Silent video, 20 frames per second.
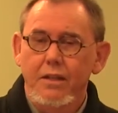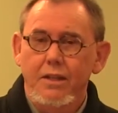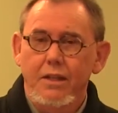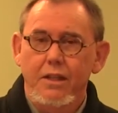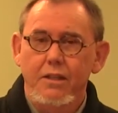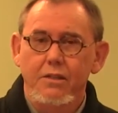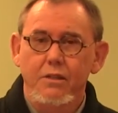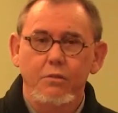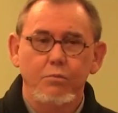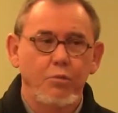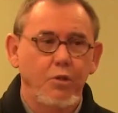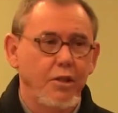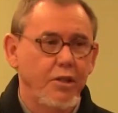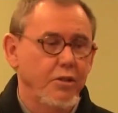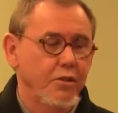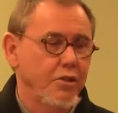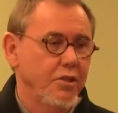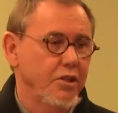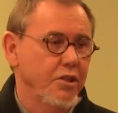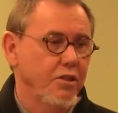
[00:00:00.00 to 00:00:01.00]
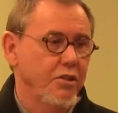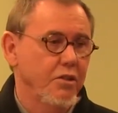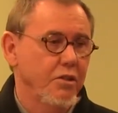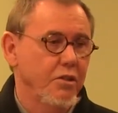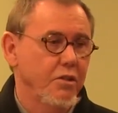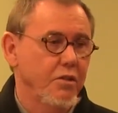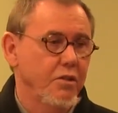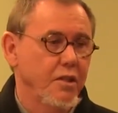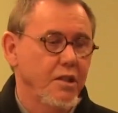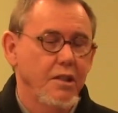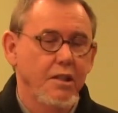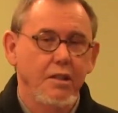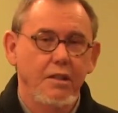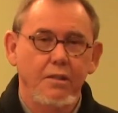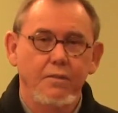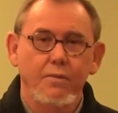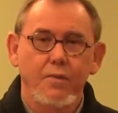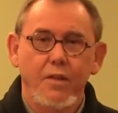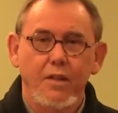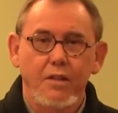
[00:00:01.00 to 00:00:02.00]
cousin, brother,
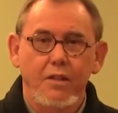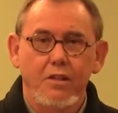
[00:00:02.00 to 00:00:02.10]
sister